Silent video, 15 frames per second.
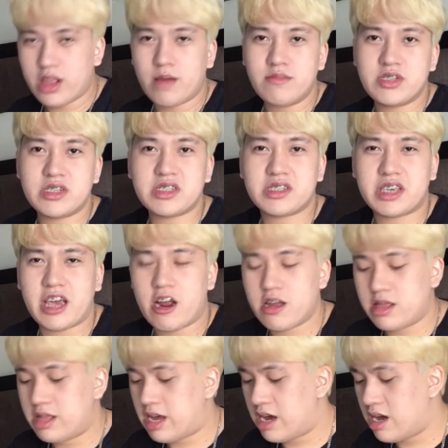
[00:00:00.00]
I'm just scared
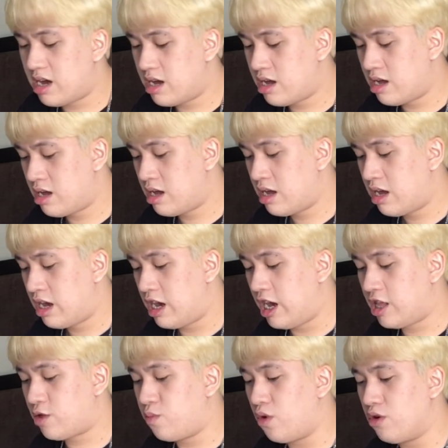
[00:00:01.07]
na
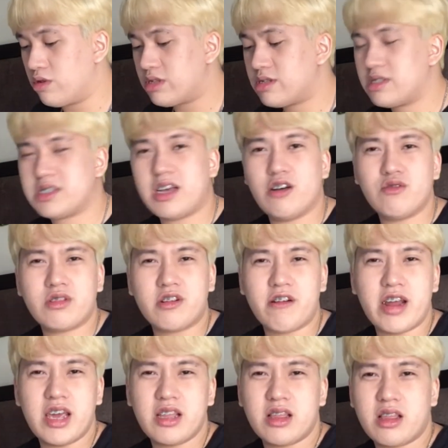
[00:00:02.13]
it won't sound
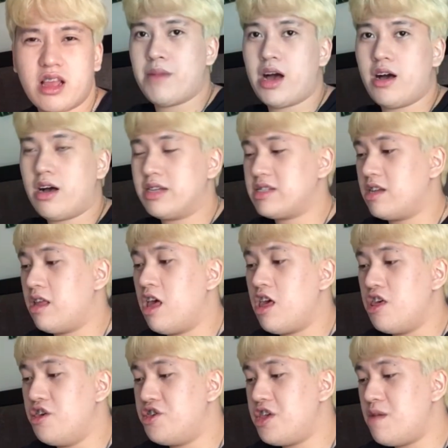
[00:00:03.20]
great. Baka kasi
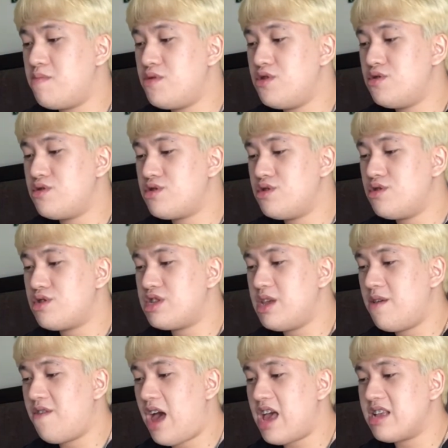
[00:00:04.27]
the Bluetooth
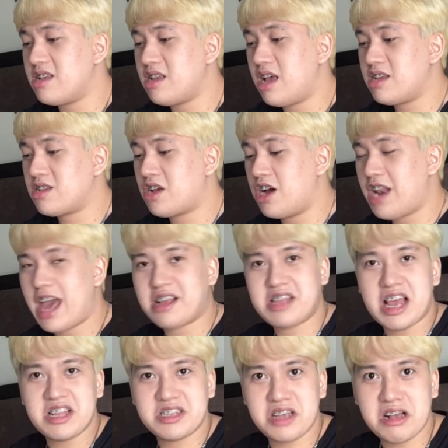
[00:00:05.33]
device has
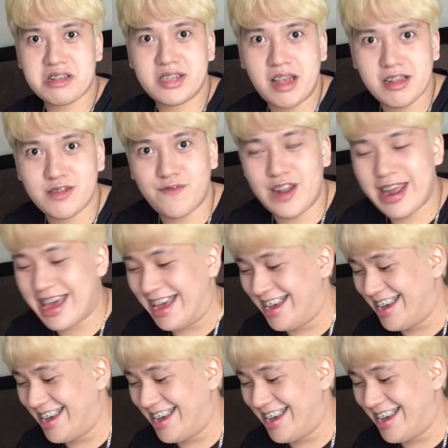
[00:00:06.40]
connected successfully.